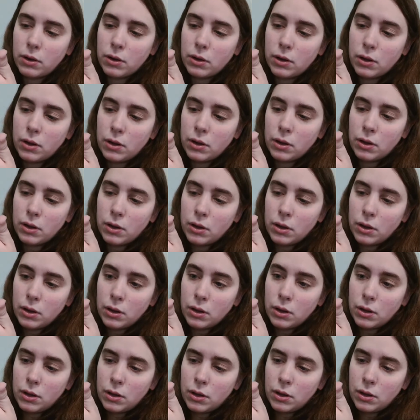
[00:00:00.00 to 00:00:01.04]

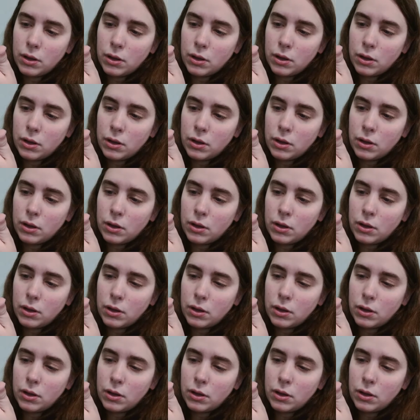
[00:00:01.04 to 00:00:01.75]
(no one is talking)